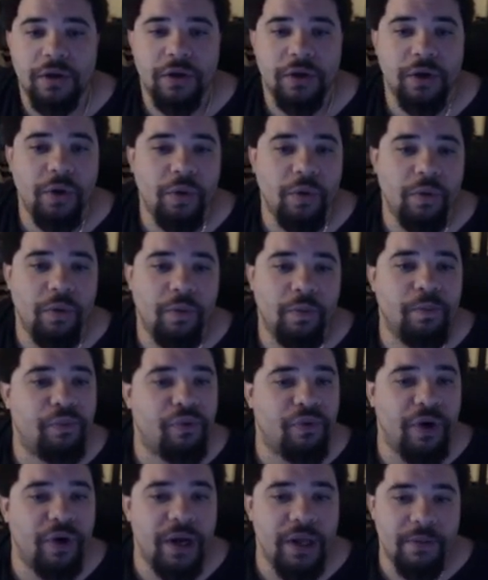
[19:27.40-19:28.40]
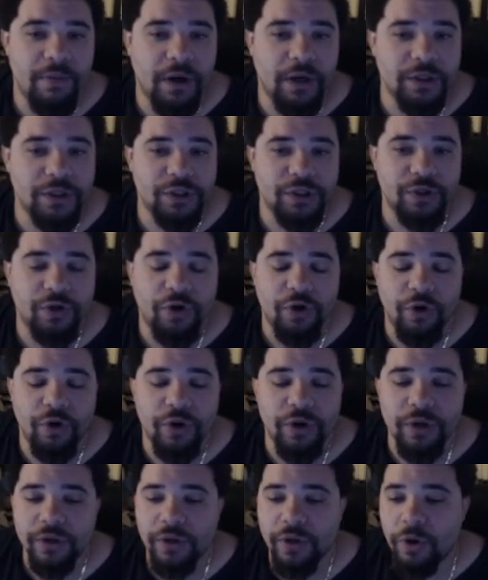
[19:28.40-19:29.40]
You pretty much
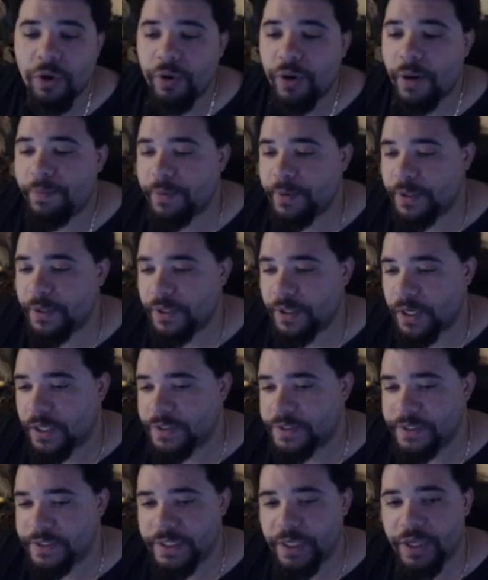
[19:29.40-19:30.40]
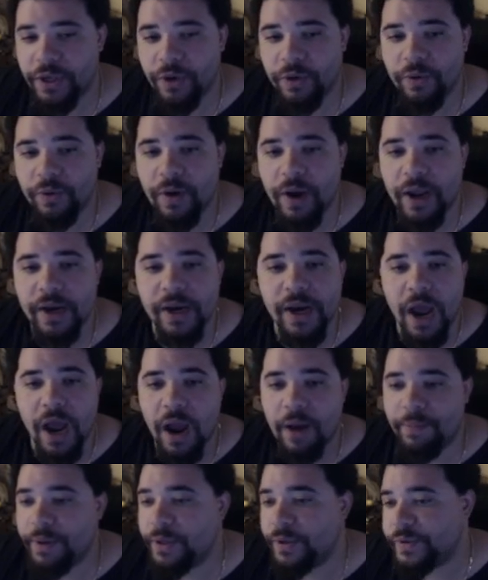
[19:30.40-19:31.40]
couldn't load up a CQ and
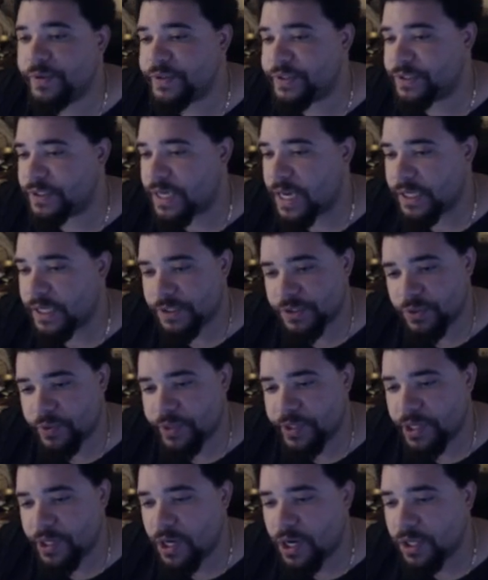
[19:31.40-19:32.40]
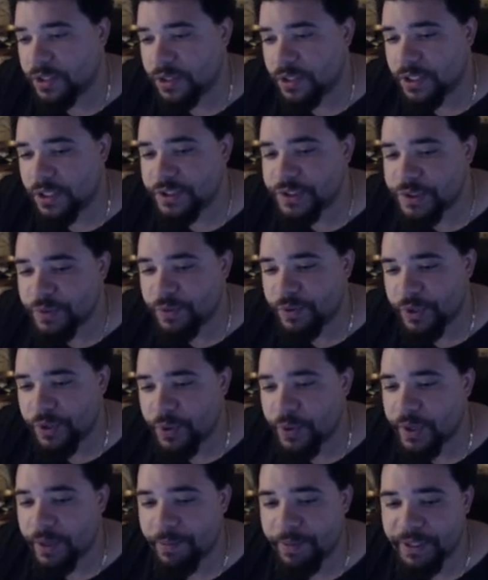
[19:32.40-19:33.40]
not be using Castoria unless you were
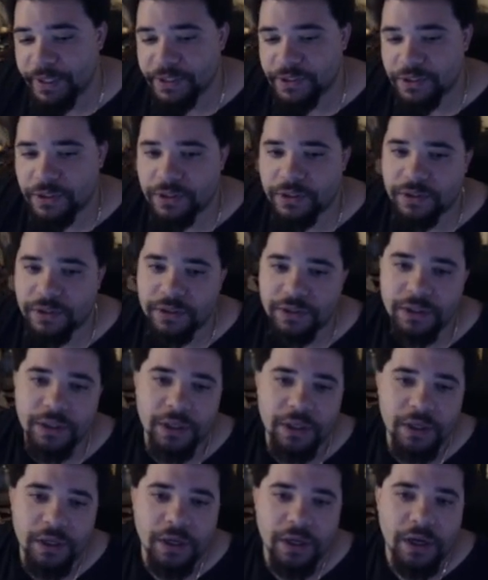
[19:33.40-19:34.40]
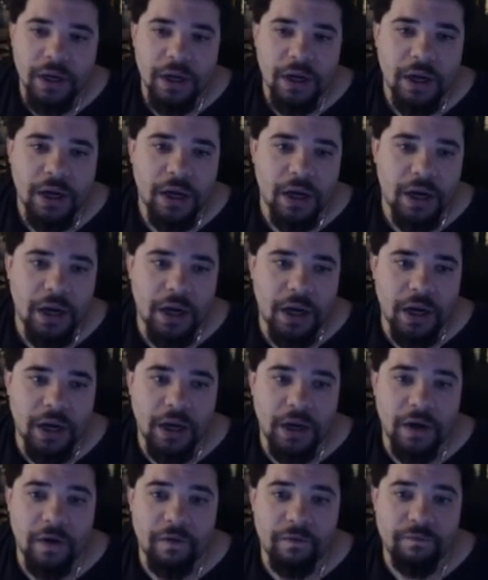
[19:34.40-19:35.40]
doing a min turn.
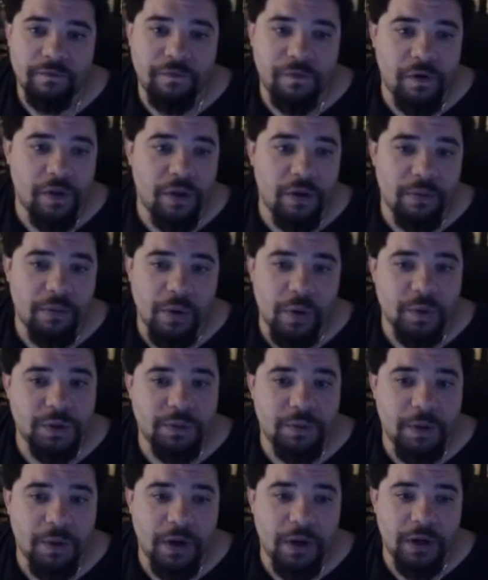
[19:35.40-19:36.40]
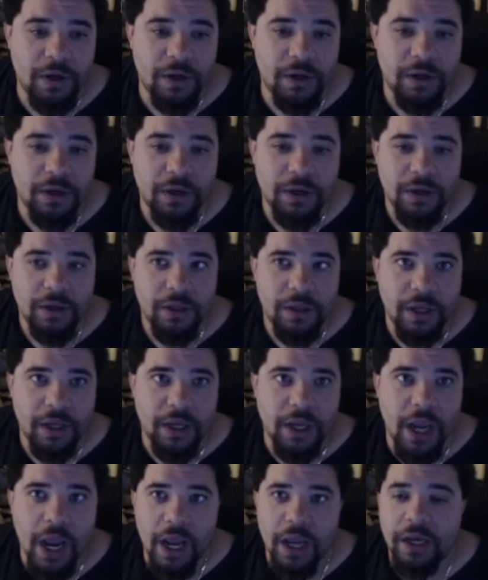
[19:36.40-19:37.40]
Uh, for the most part,
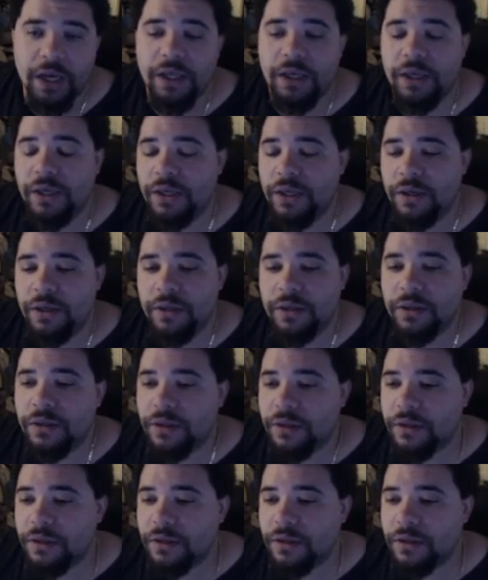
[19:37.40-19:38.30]
like any